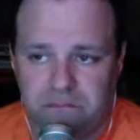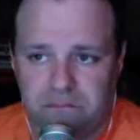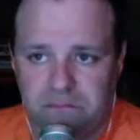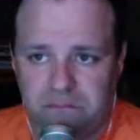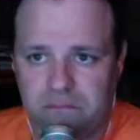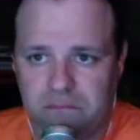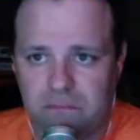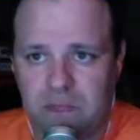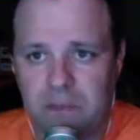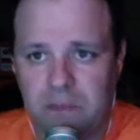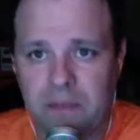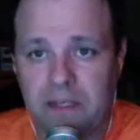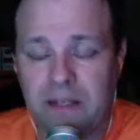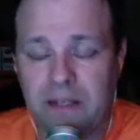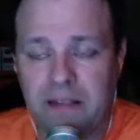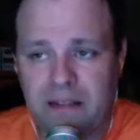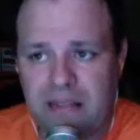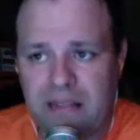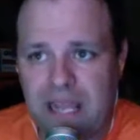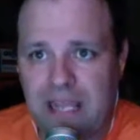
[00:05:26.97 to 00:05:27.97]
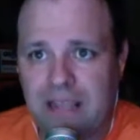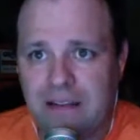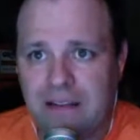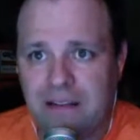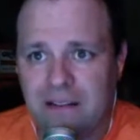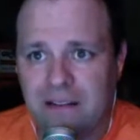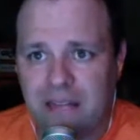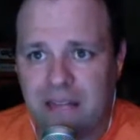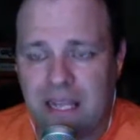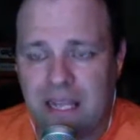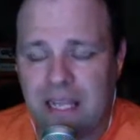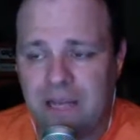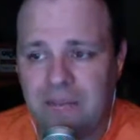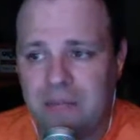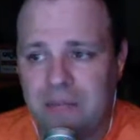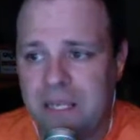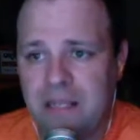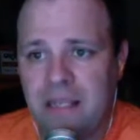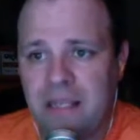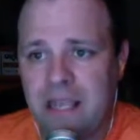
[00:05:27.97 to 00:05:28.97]
I mean, they can
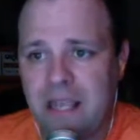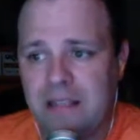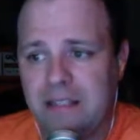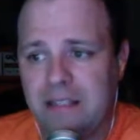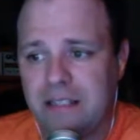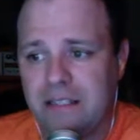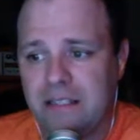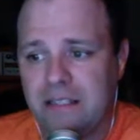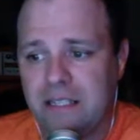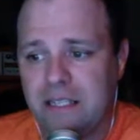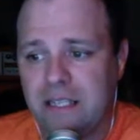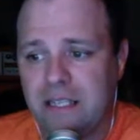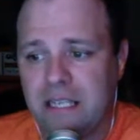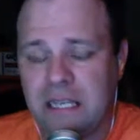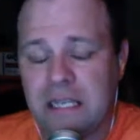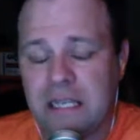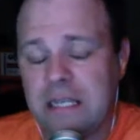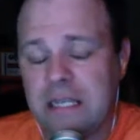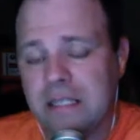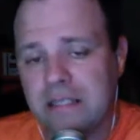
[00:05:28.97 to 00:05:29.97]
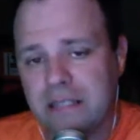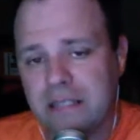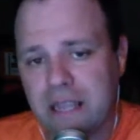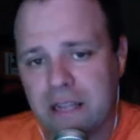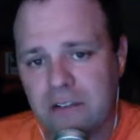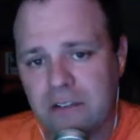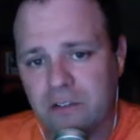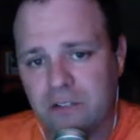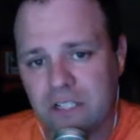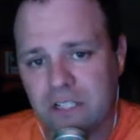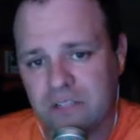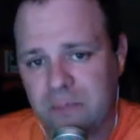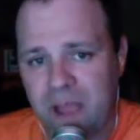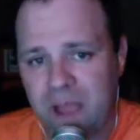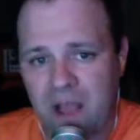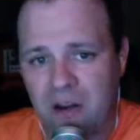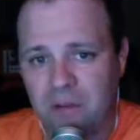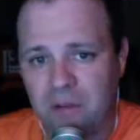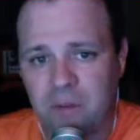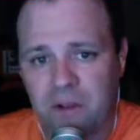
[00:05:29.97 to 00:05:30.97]
be in the SEC and then schedule these
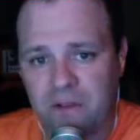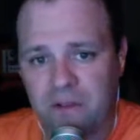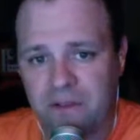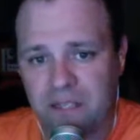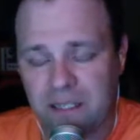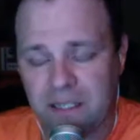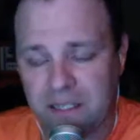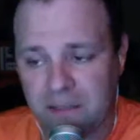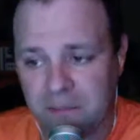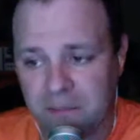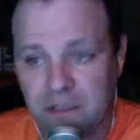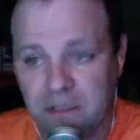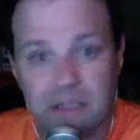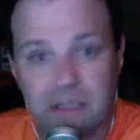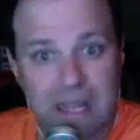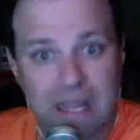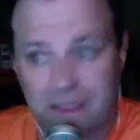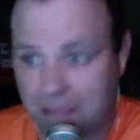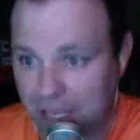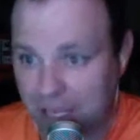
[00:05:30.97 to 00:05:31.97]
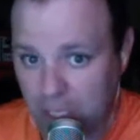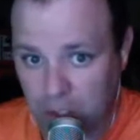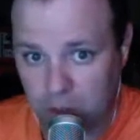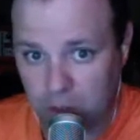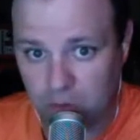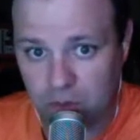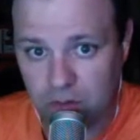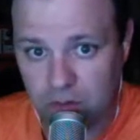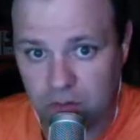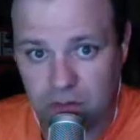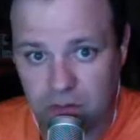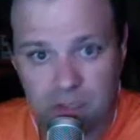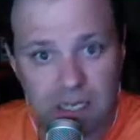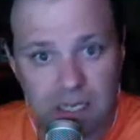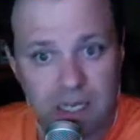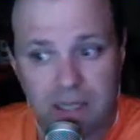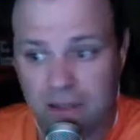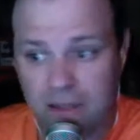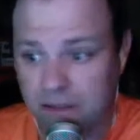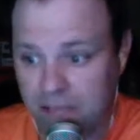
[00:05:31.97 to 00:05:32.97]
powder puff teams like they do,
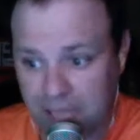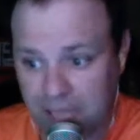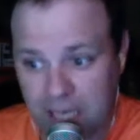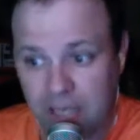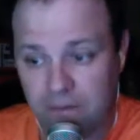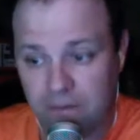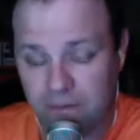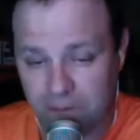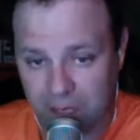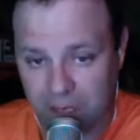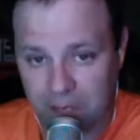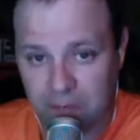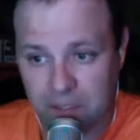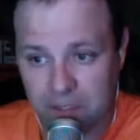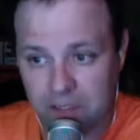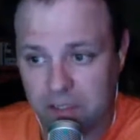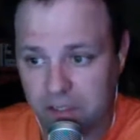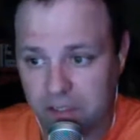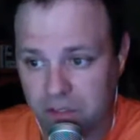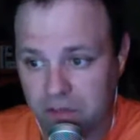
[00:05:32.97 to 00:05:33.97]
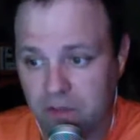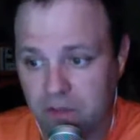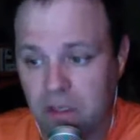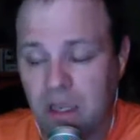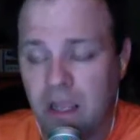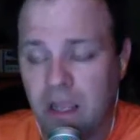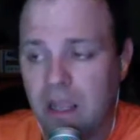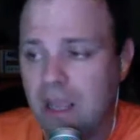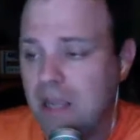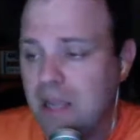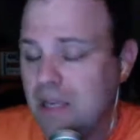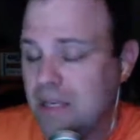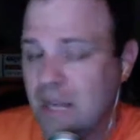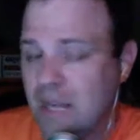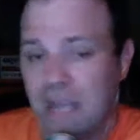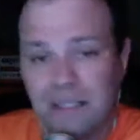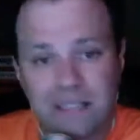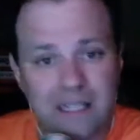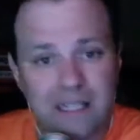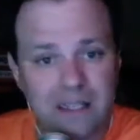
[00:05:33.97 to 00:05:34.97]
and they very much do.
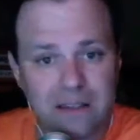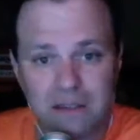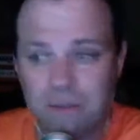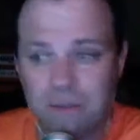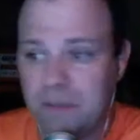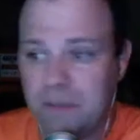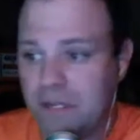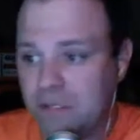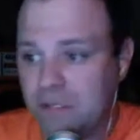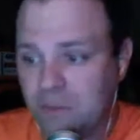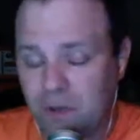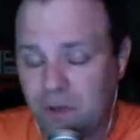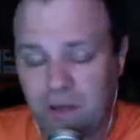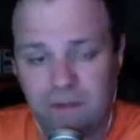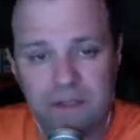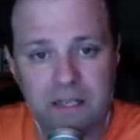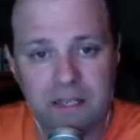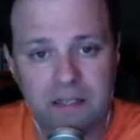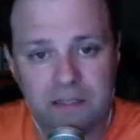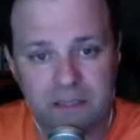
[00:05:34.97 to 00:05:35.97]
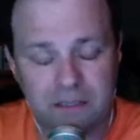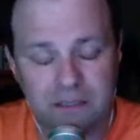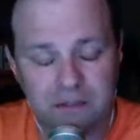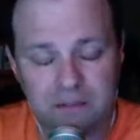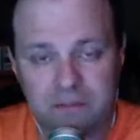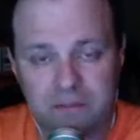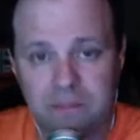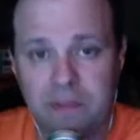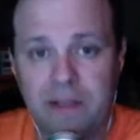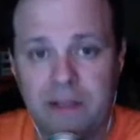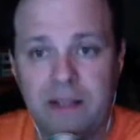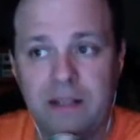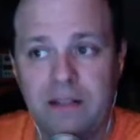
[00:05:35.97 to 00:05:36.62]
Not that the Big 12 doesn't, but